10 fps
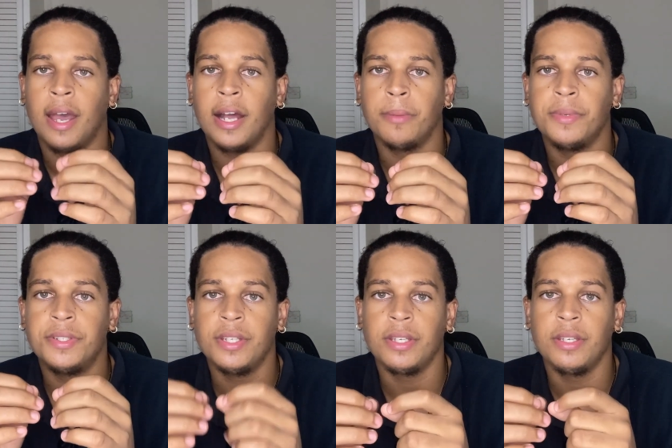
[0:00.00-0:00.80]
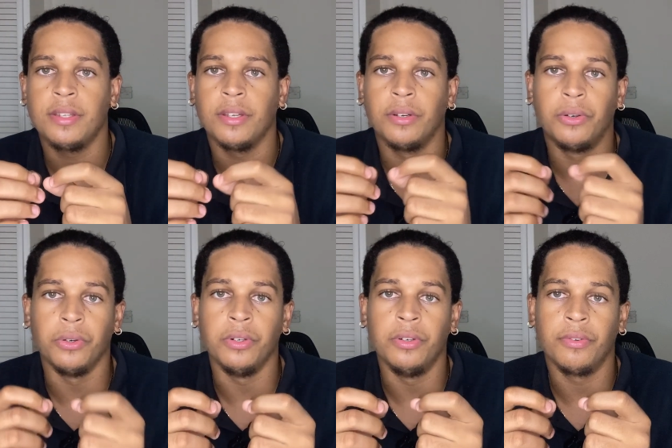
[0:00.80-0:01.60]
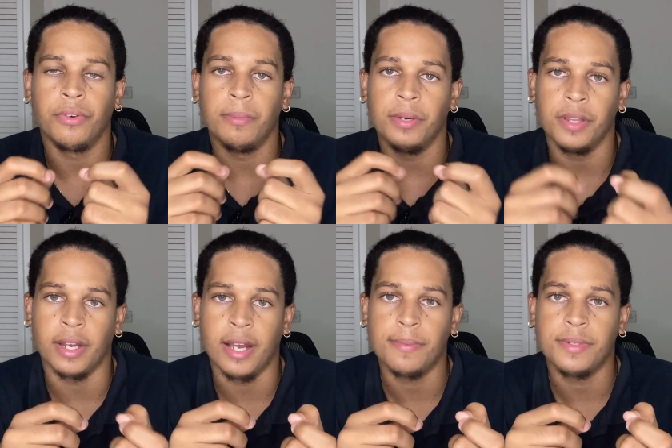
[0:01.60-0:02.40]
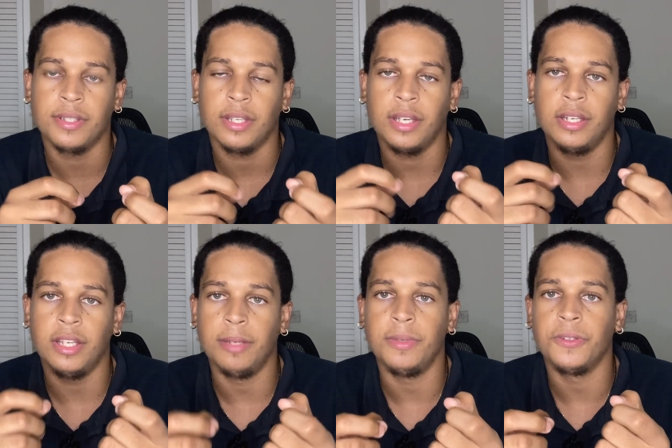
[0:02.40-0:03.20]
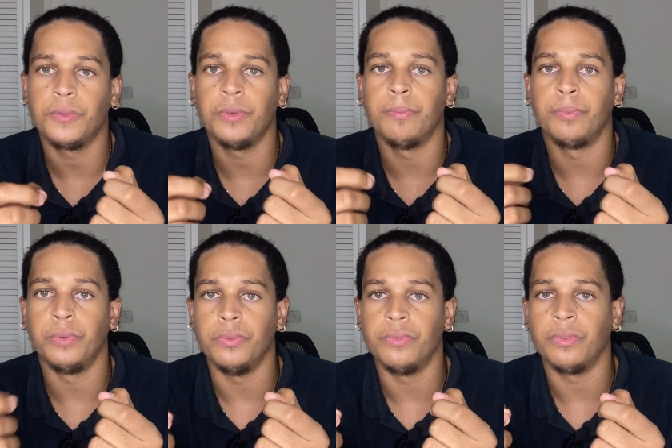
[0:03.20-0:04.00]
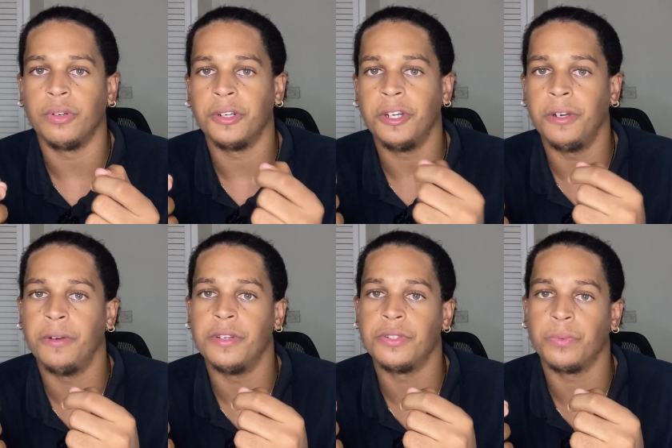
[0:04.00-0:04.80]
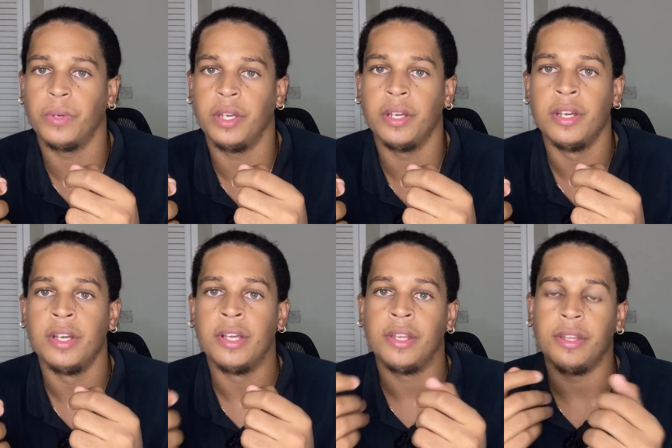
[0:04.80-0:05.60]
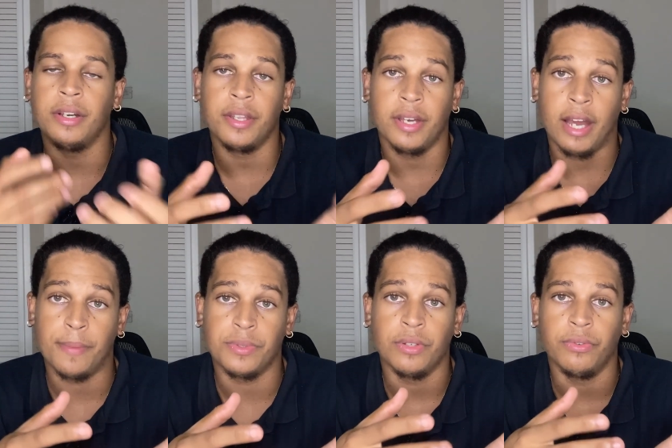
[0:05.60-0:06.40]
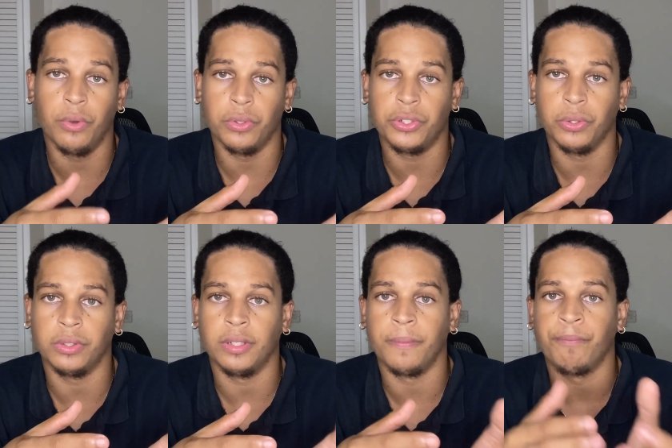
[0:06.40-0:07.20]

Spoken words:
I'll be taking the good from other apps and aiming to improve on areas where the other apps fall short.